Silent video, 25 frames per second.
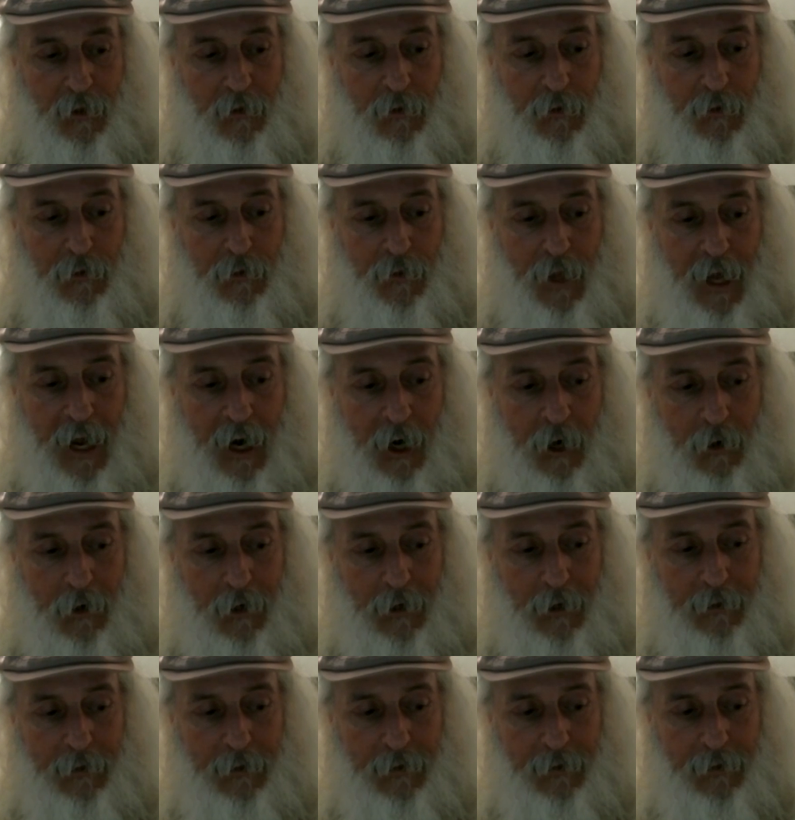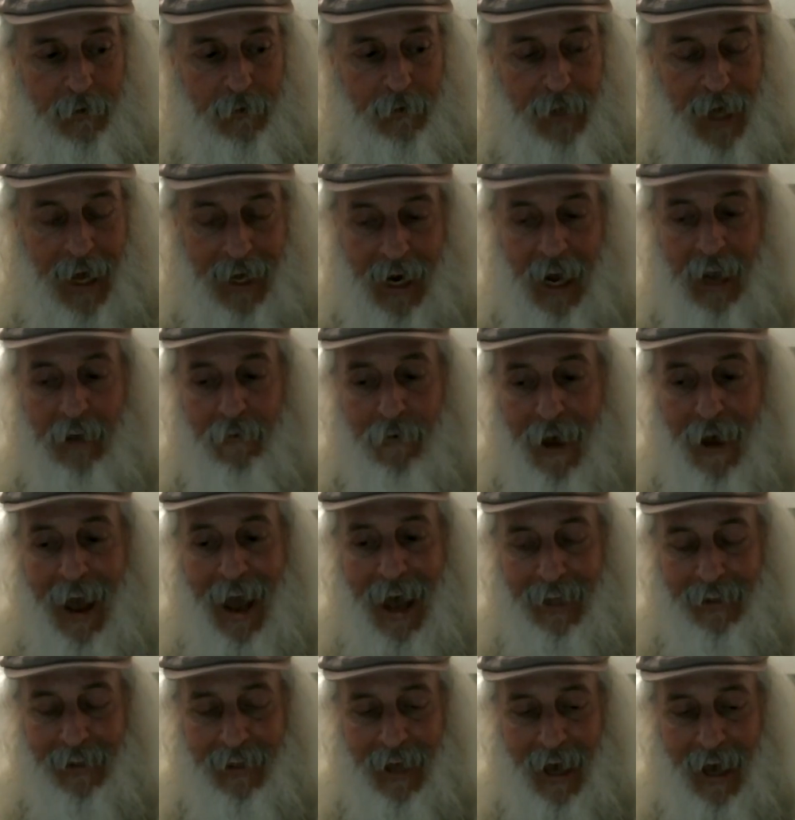there, that I've
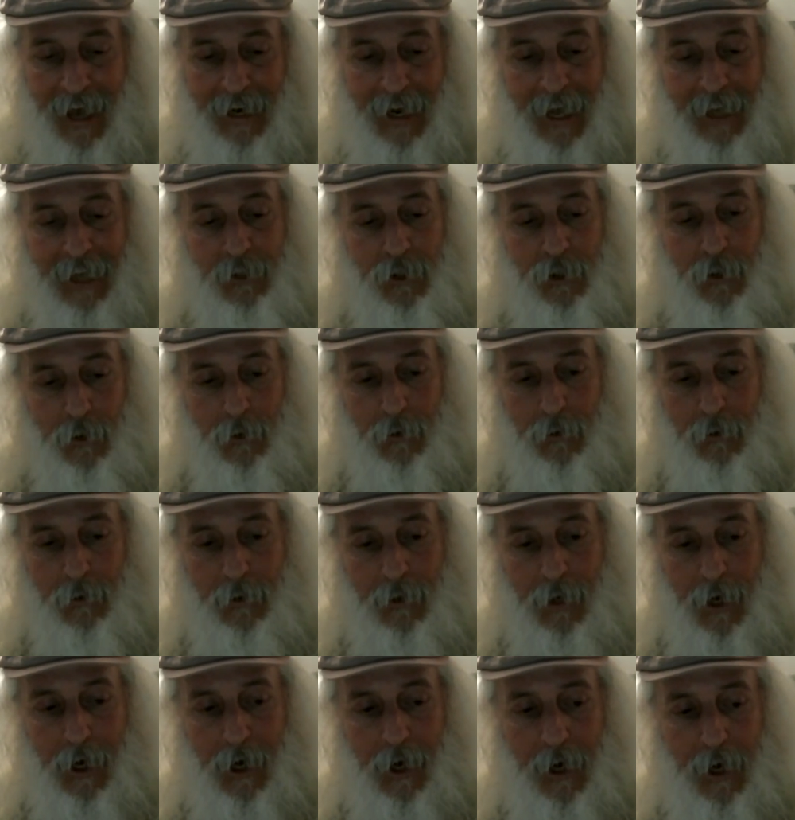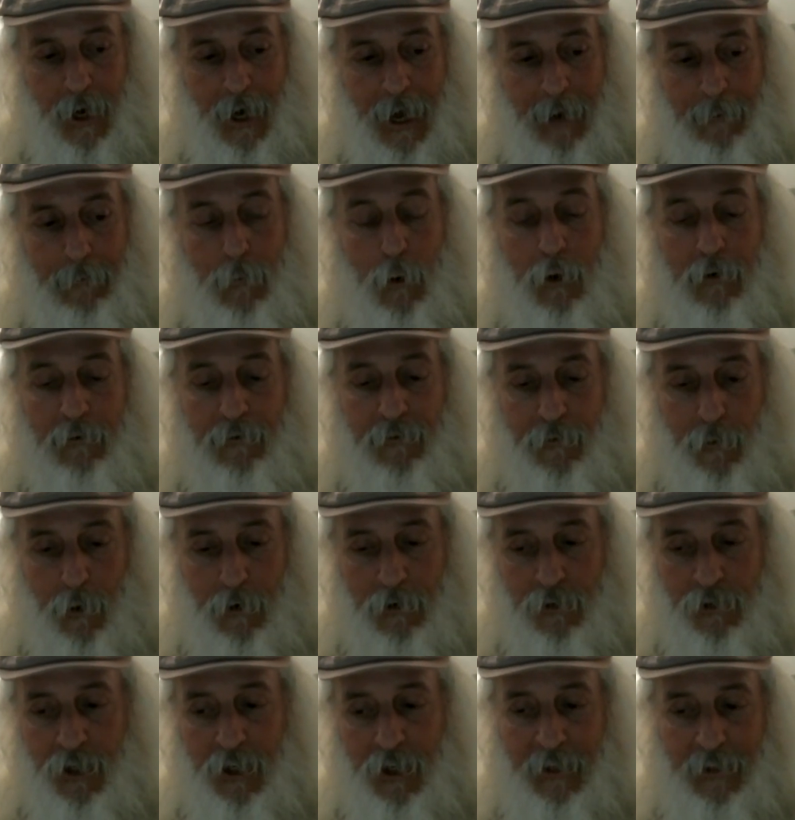had that. And so I'm well, more
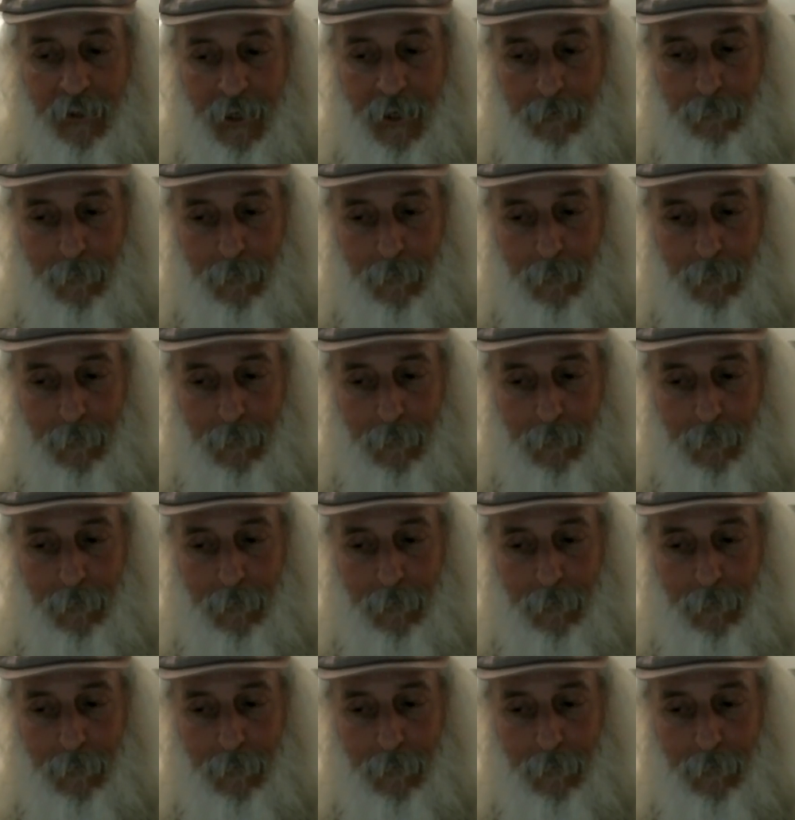fortunate than